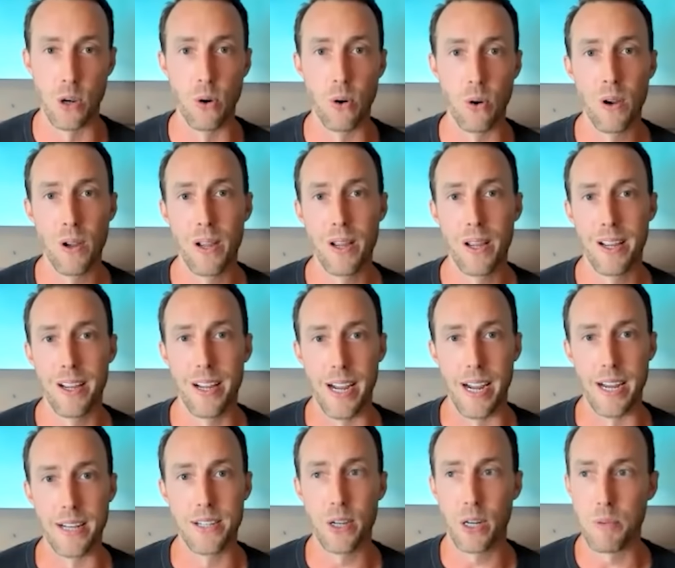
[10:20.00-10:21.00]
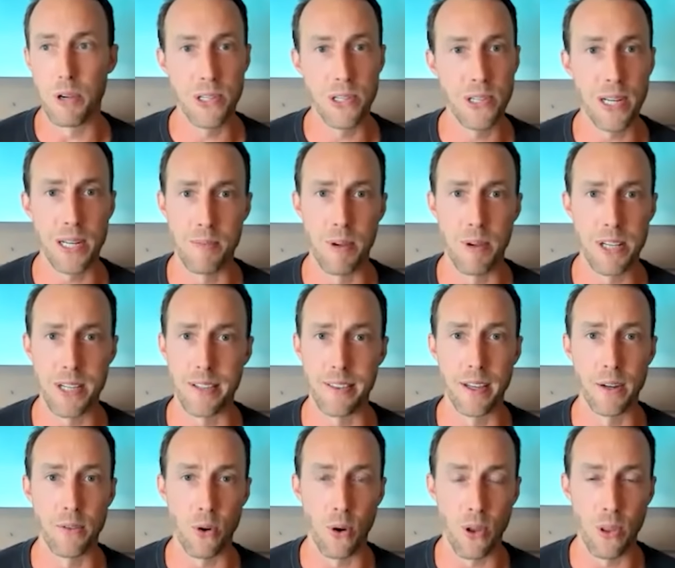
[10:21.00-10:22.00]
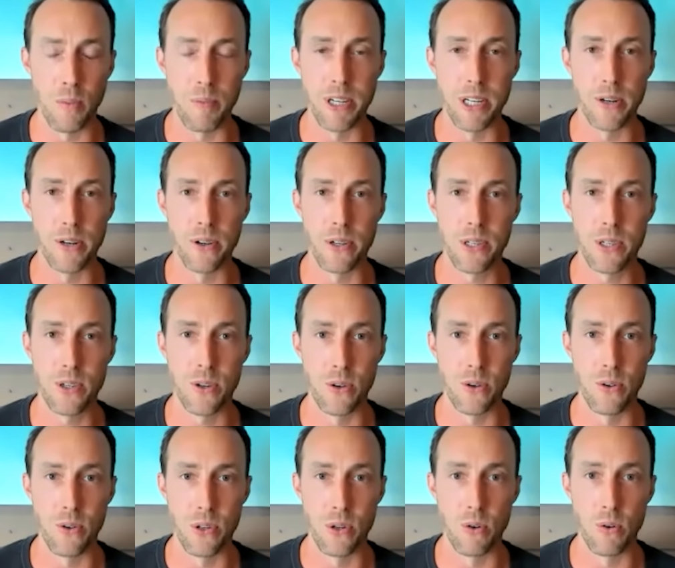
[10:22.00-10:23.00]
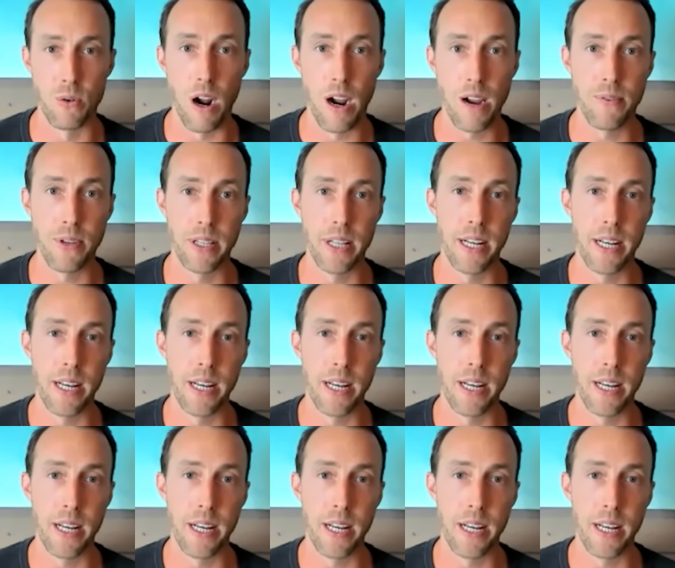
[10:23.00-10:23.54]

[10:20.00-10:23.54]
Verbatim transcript: So it took about 6 months, I think, for all the materials to arrive.